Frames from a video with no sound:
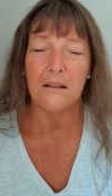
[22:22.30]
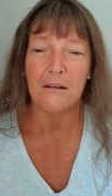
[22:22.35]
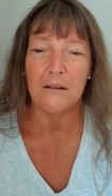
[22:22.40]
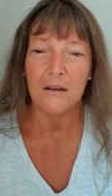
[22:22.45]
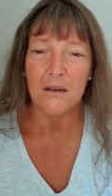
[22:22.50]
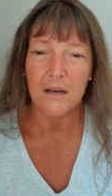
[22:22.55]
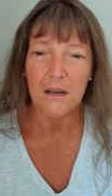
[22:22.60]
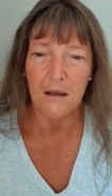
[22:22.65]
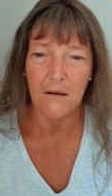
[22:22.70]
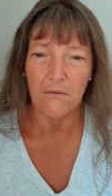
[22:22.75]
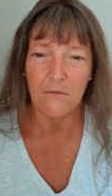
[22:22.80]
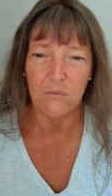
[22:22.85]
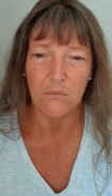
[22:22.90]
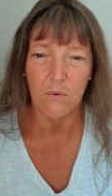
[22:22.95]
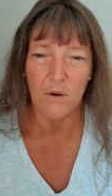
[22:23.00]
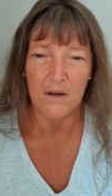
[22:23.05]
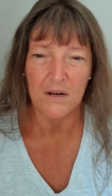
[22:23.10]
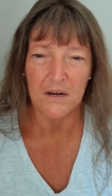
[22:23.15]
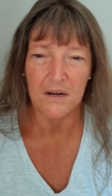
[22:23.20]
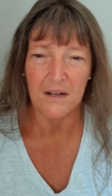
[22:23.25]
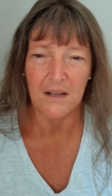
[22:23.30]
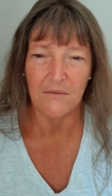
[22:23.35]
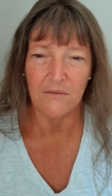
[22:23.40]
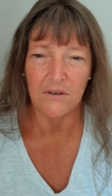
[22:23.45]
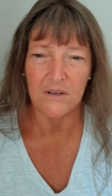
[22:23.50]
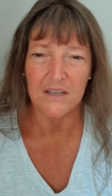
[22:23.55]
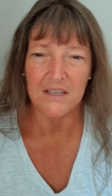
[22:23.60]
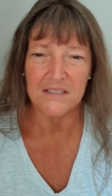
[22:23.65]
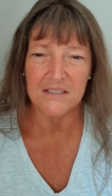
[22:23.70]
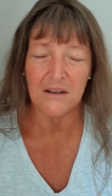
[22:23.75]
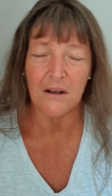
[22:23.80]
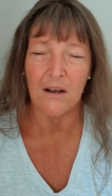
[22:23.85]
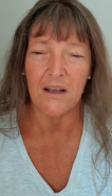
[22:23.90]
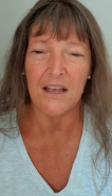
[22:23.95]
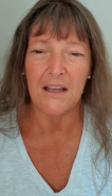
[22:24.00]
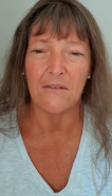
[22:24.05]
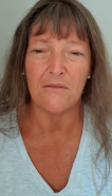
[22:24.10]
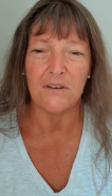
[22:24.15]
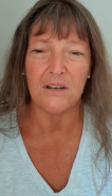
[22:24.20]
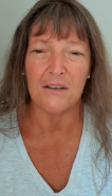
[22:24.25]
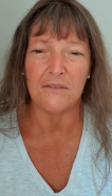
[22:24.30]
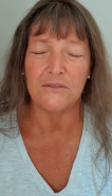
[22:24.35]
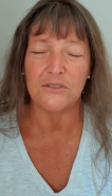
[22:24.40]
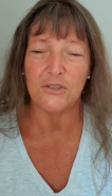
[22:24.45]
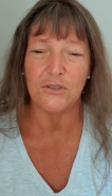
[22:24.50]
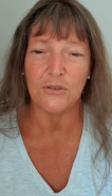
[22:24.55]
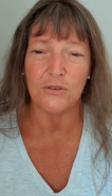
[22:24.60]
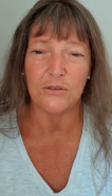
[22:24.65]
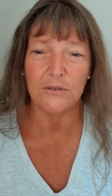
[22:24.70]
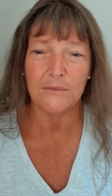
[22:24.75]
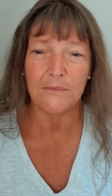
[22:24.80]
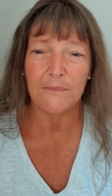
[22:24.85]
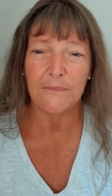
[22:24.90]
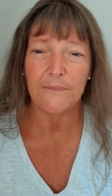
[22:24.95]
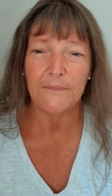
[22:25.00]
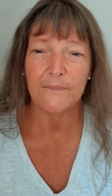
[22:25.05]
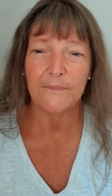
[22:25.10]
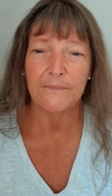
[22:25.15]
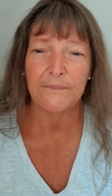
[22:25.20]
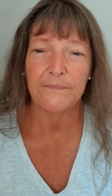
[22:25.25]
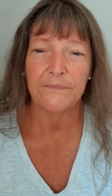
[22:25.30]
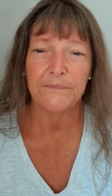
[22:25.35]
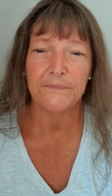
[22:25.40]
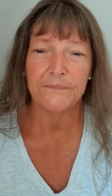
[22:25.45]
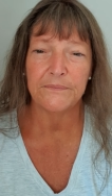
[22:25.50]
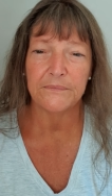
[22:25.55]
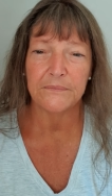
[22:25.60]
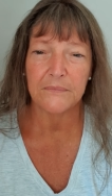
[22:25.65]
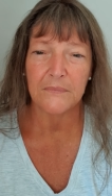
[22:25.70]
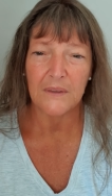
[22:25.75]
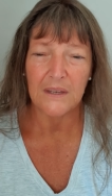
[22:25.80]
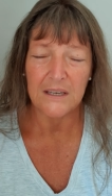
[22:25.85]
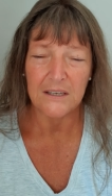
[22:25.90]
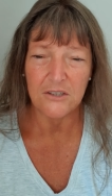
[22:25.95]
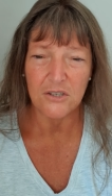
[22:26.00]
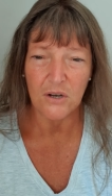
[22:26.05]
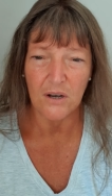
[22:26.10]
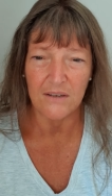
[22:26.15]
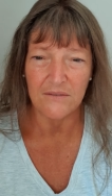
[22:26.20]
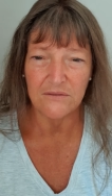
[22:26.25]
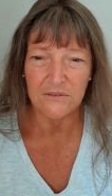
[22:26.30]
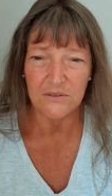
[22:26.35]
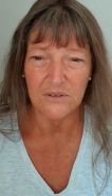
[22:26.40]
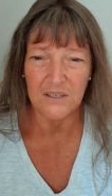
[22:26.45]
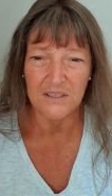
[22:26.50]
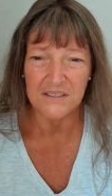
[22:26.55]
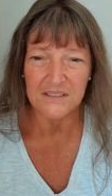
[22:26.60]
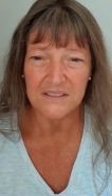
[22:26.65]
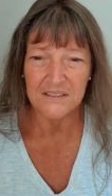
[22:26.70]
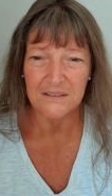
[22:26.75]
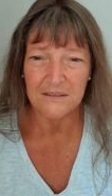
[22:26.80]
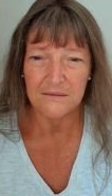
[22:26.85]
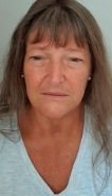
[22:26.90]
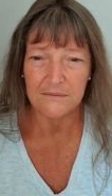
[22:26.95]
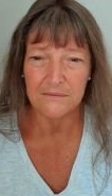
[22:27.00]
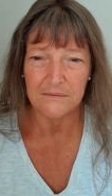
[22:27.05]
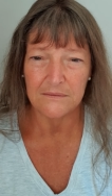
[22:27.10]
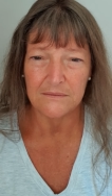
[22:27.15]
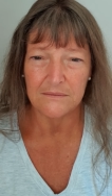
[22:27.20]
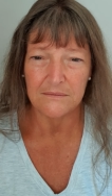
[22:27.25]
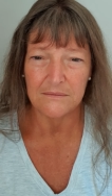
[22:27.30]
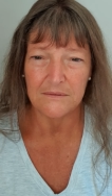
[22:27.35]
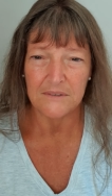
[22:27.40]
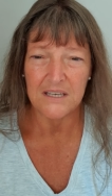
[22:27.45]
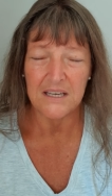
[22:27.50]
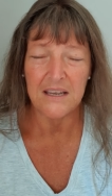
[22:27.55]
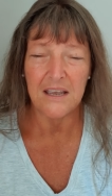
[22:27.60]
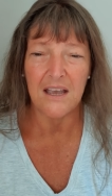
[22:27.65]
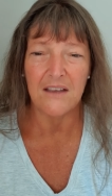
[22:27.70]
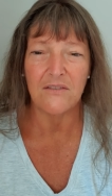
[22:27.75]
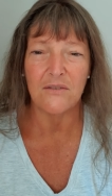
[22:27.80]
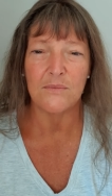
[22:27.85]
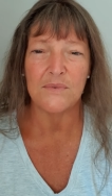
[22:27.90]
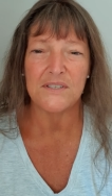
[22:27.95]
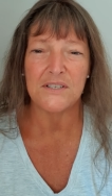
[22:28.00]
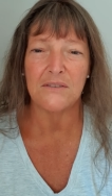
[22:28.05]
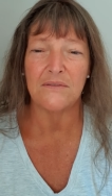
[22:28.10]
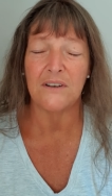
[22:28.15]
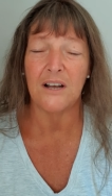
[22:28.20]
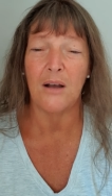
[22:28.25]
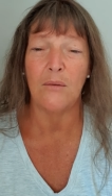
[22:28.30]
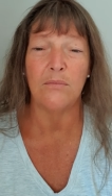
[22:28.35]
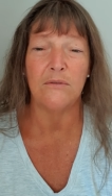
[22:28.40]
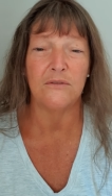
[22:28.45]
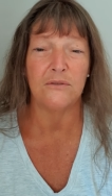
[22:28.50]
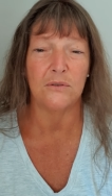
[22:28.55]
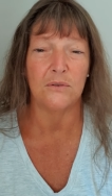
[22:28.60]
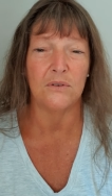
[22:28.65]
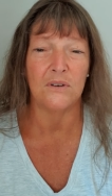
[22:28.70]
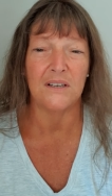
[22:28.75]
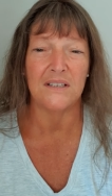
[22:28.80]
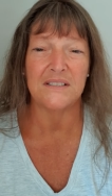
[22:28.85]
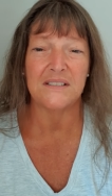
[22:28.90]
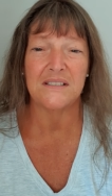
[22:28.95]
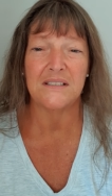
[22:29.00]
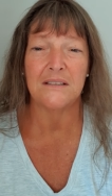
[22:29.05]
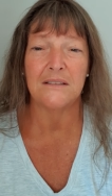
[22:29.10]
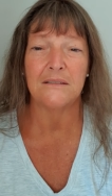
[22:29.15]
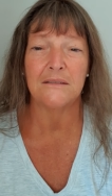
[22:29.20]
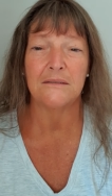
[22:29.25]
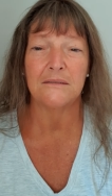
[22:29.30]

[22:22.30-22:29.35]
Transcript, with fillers: Love one another as I have loved you. He died for us, He gave Himself up for us.